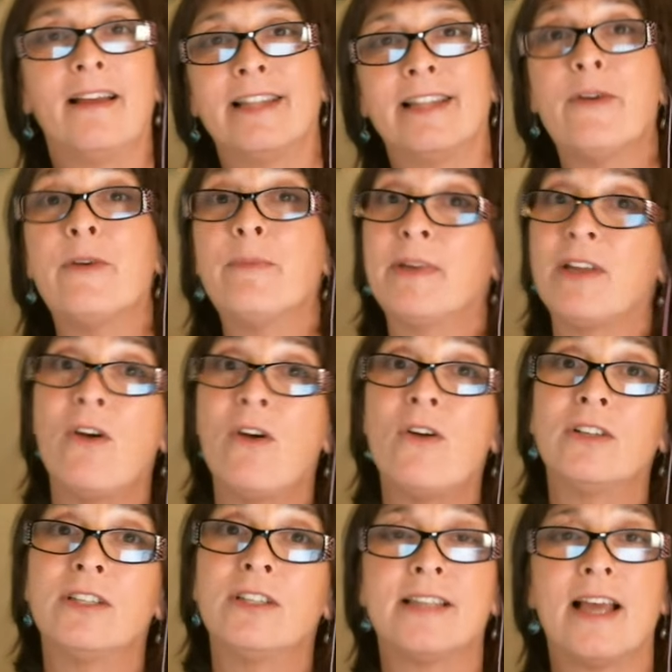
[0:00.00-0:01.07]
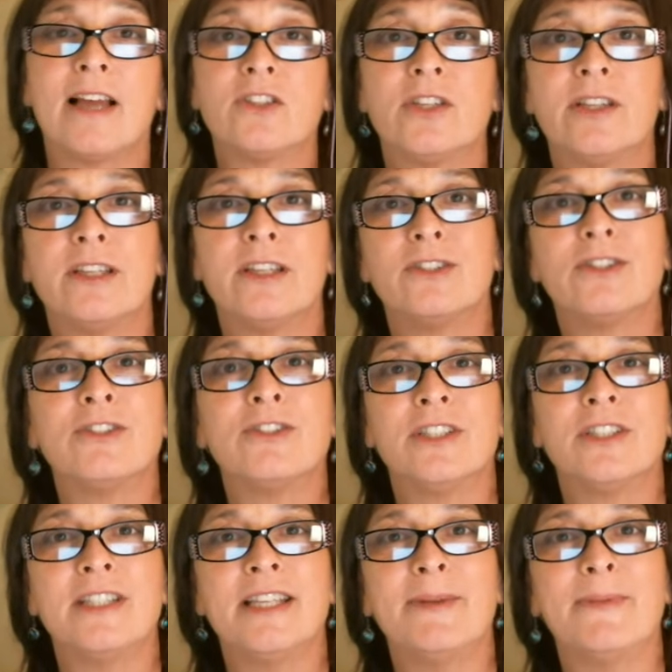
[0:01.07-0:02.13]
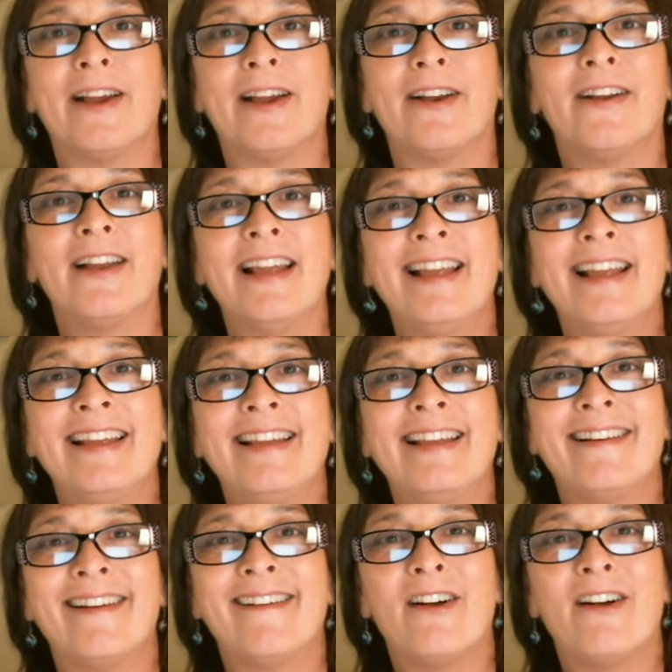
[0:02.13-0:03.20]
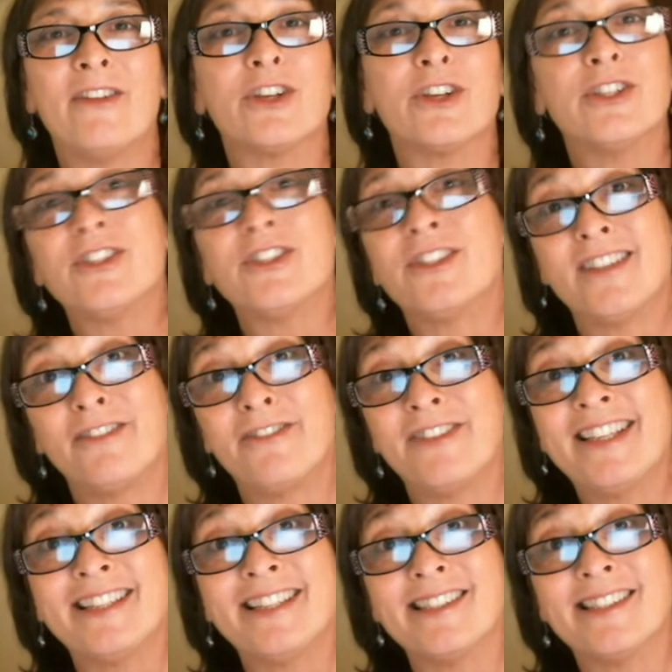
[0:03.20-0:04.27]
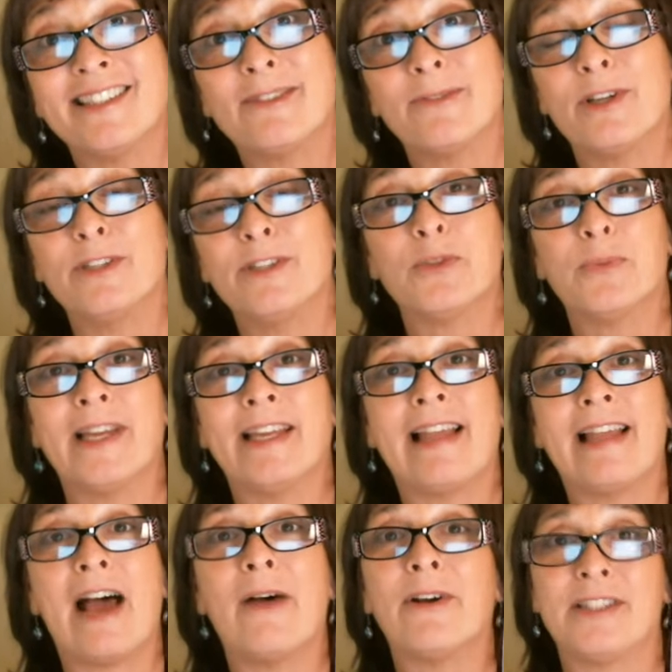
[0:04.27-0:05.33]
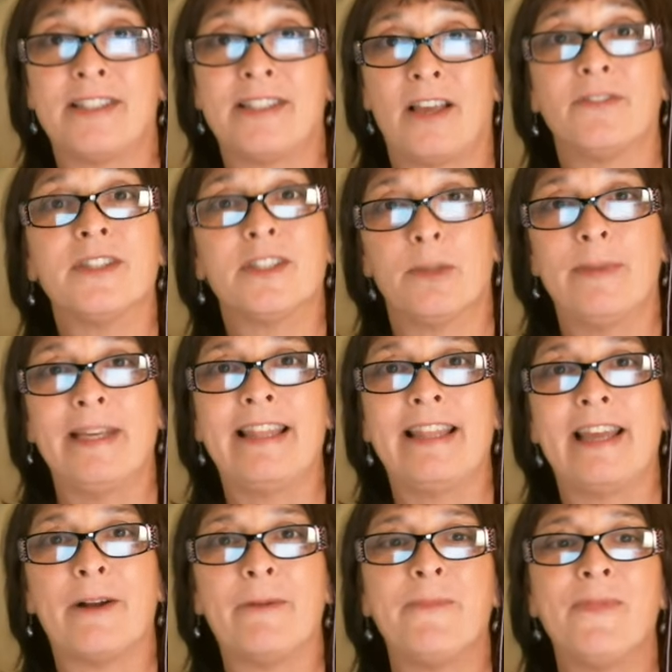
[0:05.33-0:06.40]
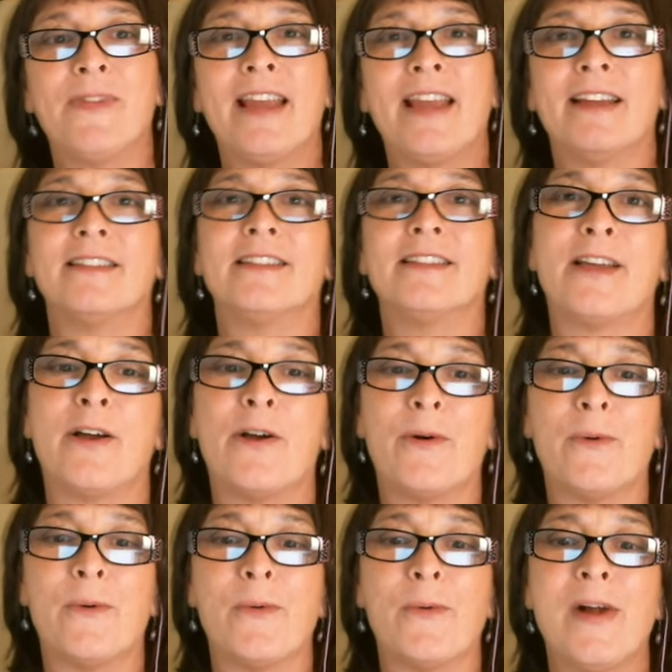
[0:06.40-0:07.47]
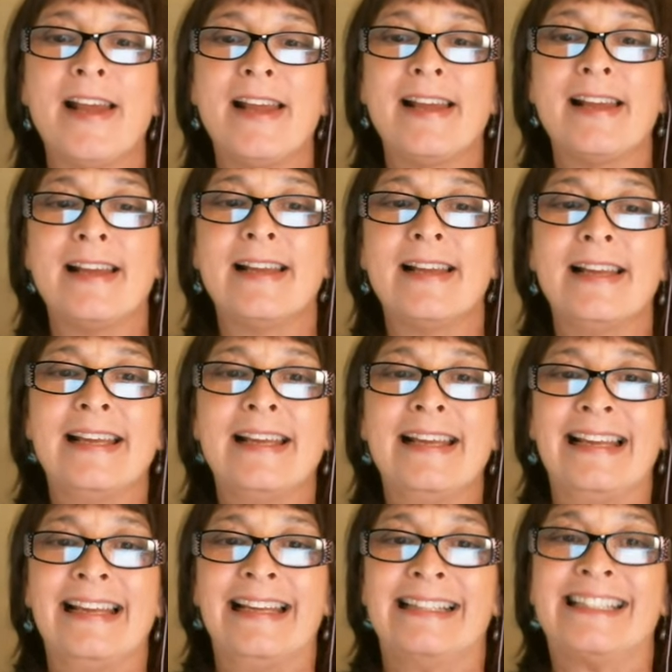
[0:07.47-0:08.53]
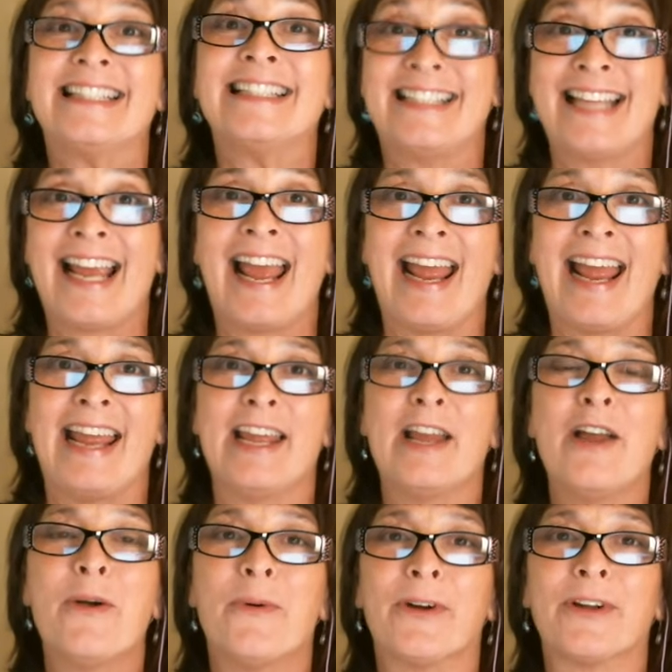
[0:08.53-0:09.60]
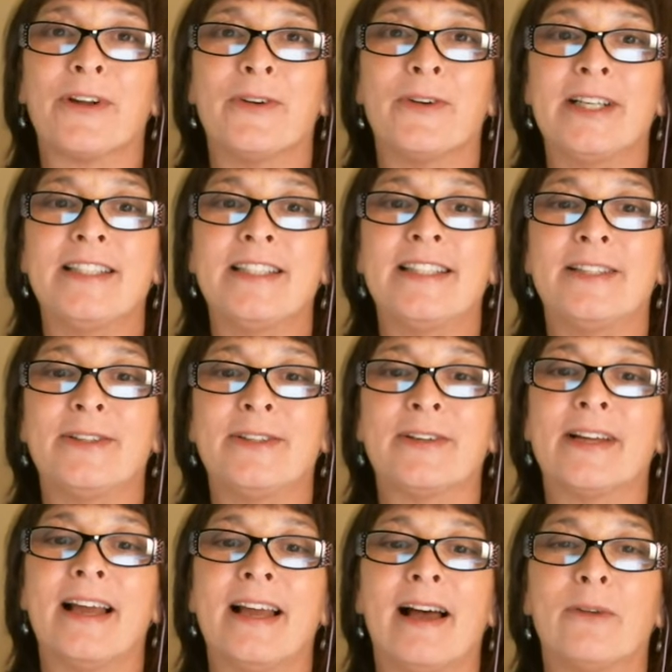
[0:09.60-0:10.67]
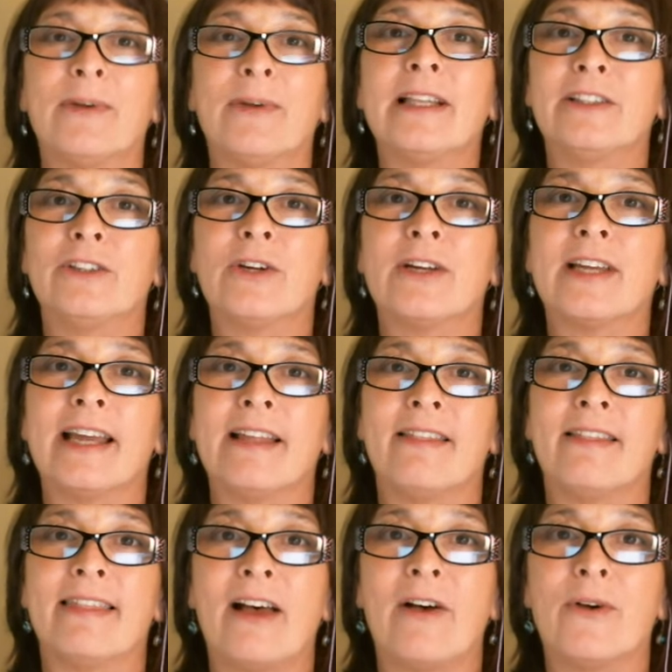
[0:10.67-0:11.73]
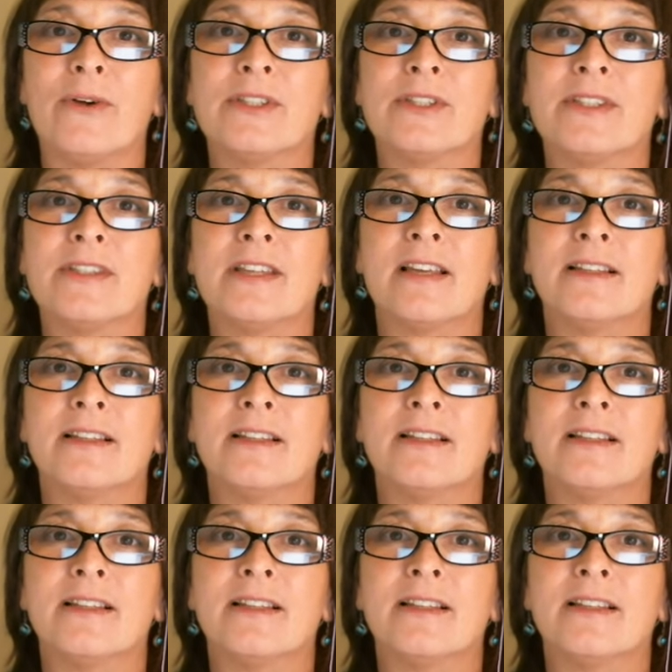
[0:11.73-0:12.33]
lo and behold, it's actually the uncertainty where all the good stuff is once we allow ourselves to be there. And so today we're going to really look at those